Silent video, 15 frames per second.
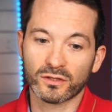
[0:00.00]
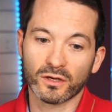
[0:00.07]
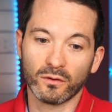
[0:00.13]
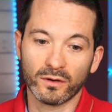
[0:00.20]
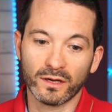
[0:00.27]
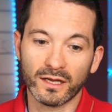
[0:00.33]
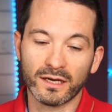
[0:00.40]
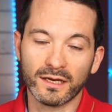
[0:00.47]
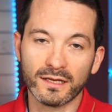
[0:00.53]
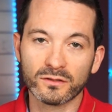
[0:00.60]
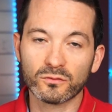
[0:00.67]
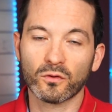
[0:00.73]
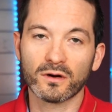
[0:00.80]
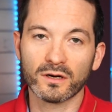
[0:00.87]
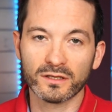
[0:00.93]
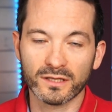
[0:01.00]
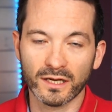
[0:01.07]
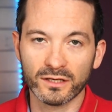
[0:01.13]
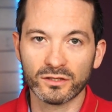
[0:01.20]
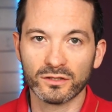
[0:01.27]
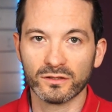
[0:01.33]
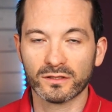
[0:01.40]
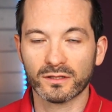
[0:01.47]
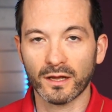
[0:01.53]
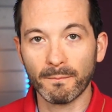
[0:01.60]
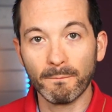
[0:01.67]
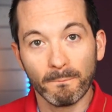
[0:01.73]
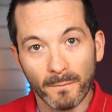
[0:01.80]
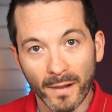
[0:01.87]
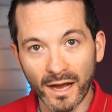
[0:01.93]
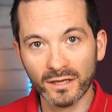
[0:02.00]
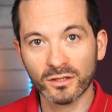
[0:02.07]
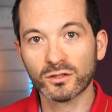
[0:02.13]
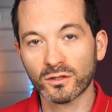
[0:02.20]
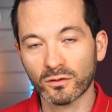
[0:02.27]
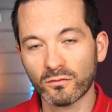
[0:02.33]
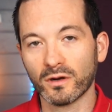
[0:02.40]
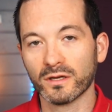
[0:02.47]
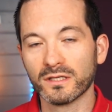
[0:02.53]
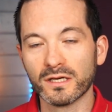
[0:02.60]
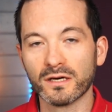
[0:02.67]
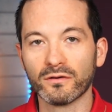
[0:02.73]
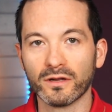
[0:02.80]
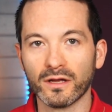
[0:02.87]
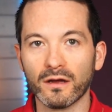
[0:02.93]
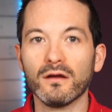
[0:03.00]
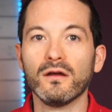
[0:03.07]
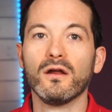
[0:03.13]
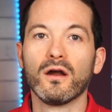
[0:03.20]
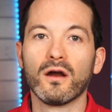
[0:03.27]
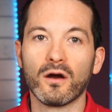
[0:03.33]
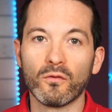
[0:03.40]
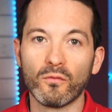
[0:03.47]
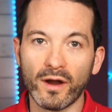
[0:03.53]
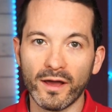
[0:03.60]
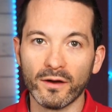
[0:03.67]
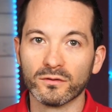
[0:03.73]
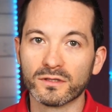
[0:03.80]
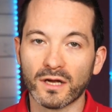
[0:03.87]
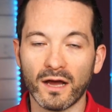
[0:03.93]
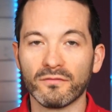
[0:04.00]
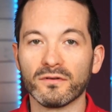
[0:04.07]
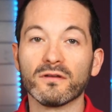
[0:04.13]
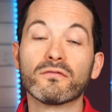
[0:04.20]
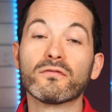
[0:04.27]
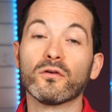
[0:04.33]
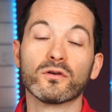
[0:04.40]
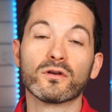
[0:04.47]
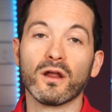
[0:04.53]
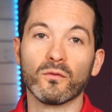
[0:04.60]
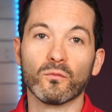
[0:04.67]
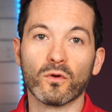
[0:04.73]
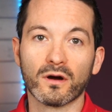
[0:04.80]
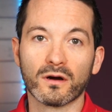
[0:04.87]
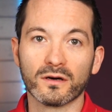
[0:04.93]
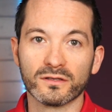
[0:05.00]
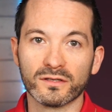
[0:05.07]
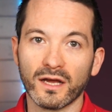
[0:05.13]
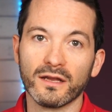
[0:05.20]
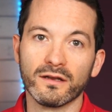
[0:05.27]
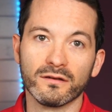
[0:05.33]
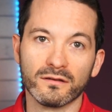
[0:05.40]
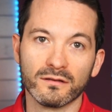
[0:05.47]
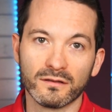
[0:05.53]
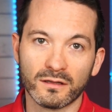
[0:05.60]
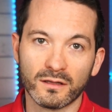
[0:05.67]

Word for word: So it is organizations that match the criteria around having frontline workers, and